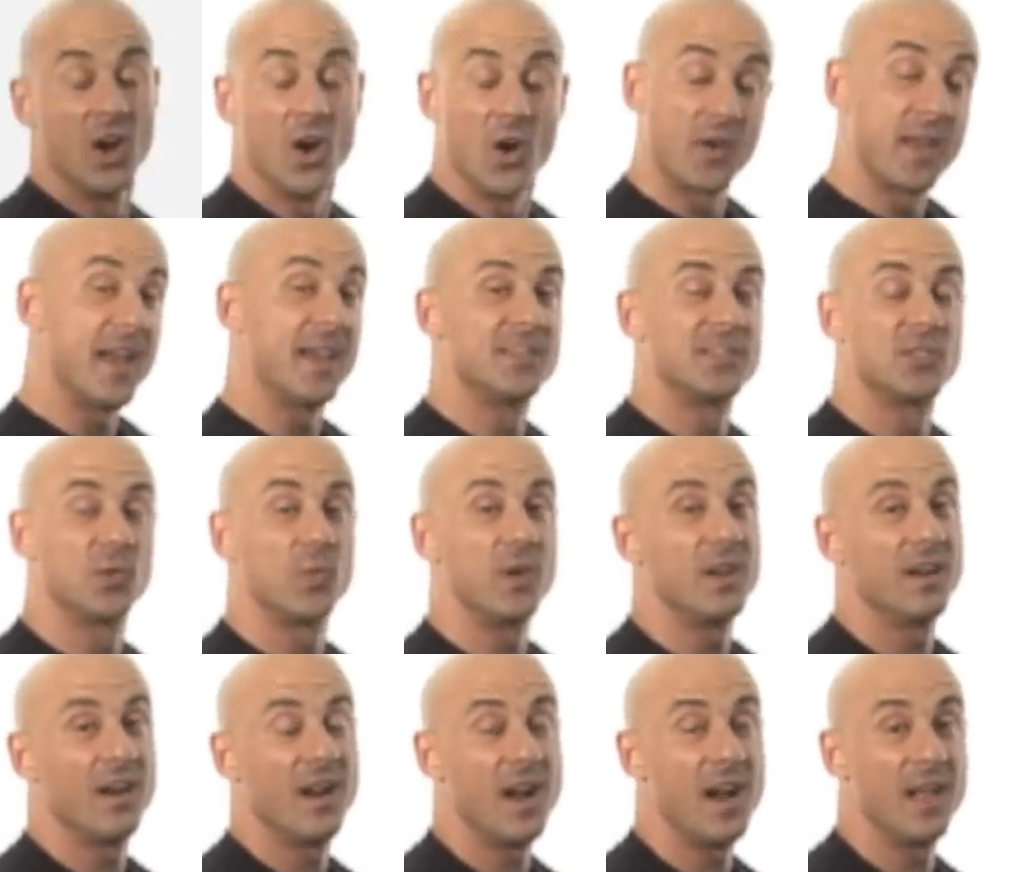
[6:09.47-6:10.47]
Okay, so
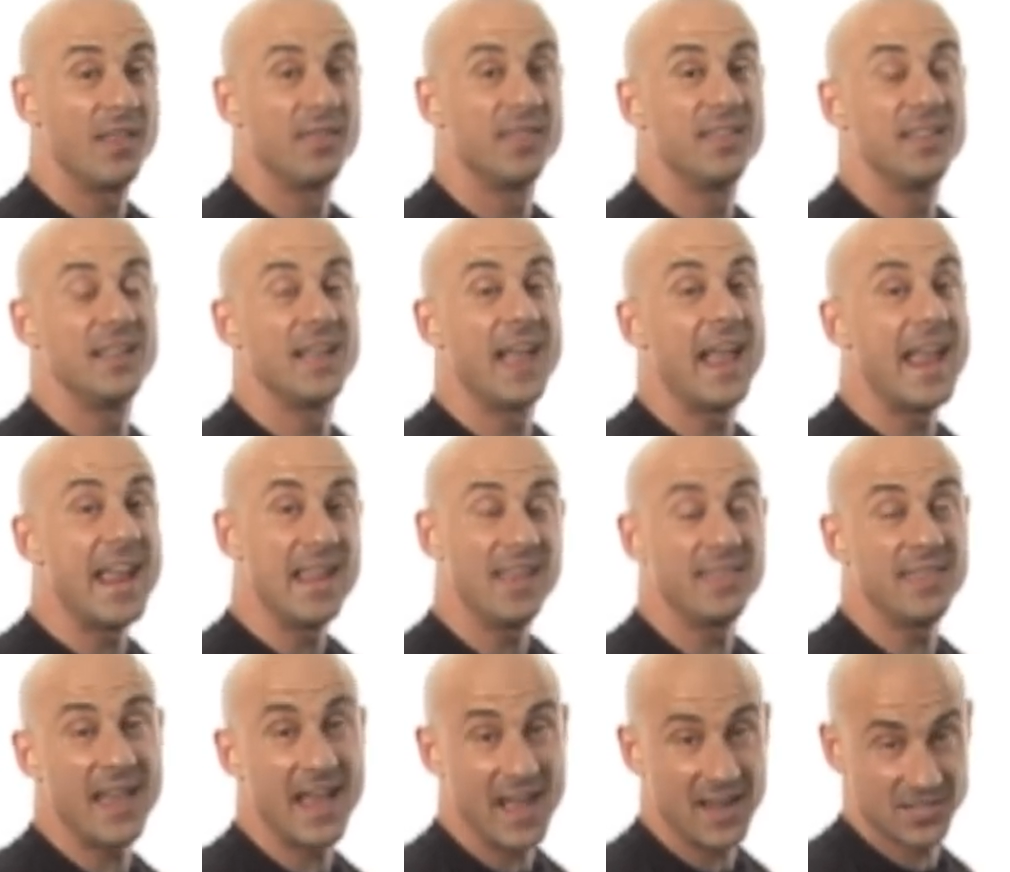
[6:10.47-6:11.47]
we are on the
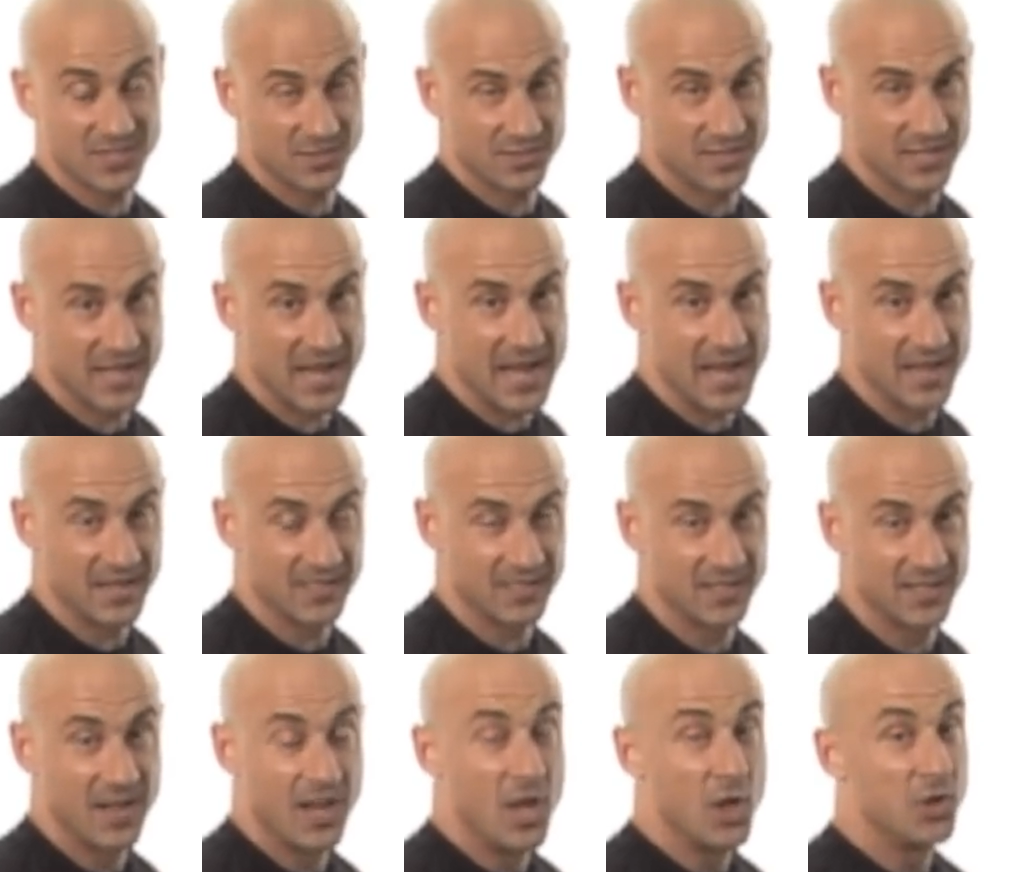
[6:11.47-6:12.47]
eighth
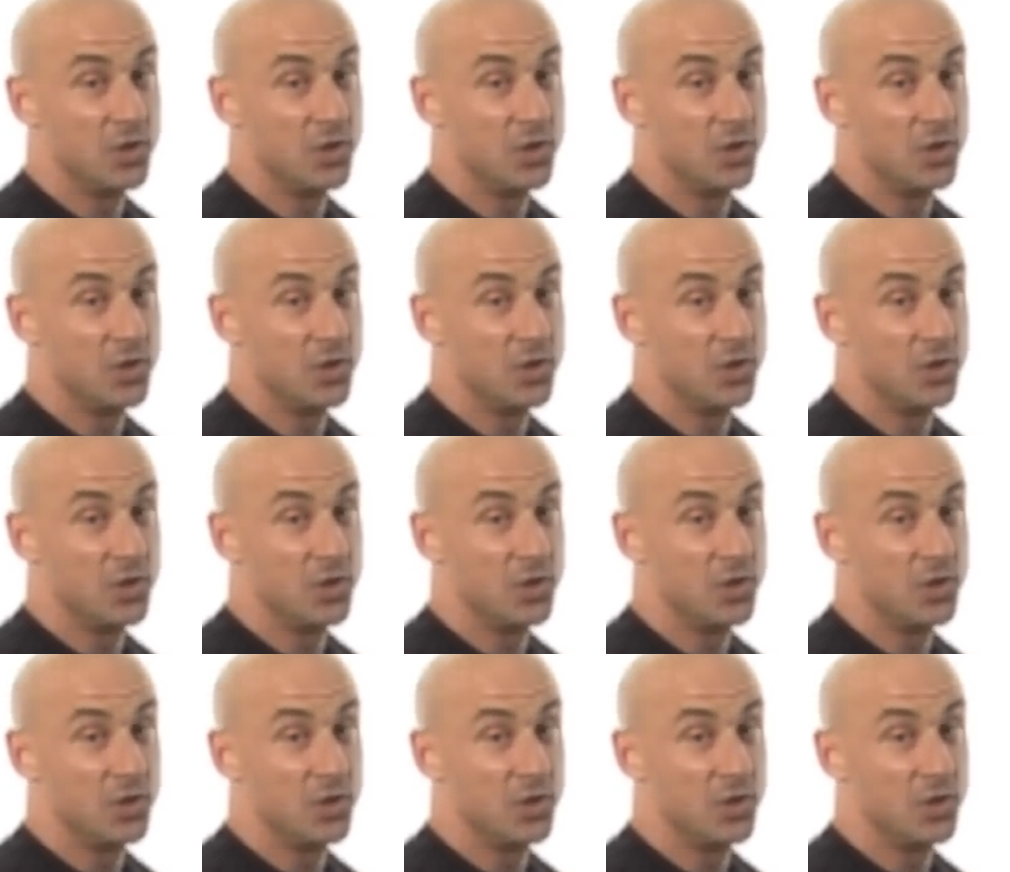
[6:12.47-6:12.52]
exercise.